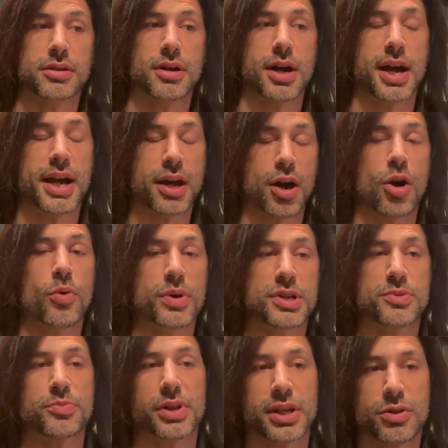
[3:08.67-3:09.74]
I always
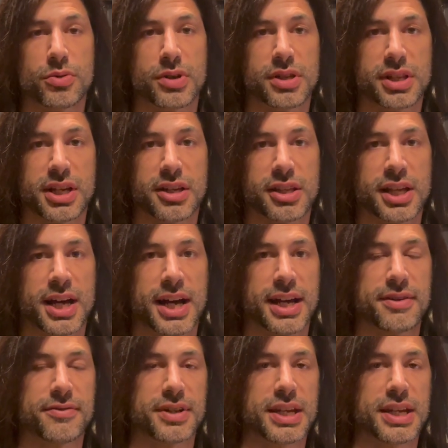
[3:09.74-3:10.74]
play to a click live,